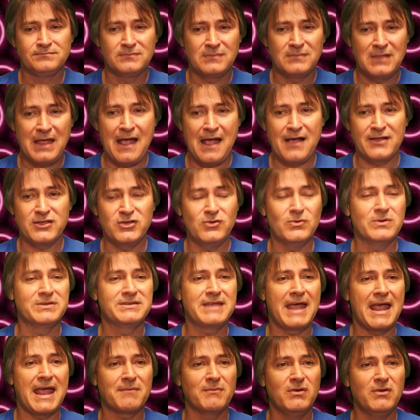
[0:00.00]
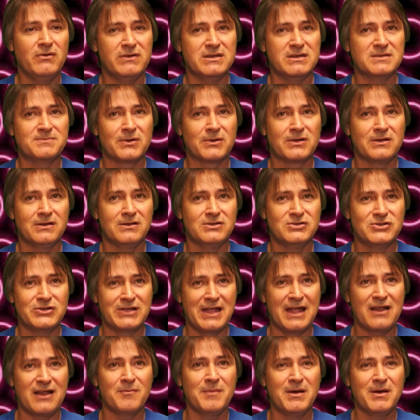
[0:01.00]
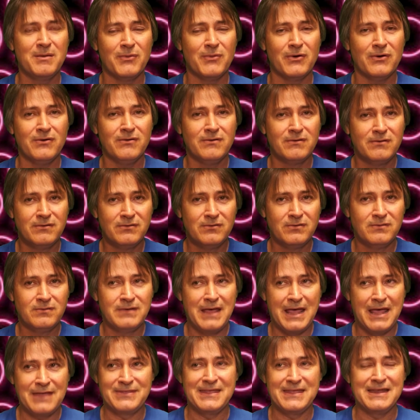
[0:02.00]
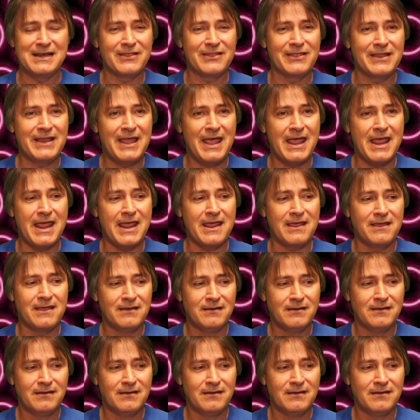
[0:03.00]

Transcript: how you attack movies, because you got to remember, at the end of the day,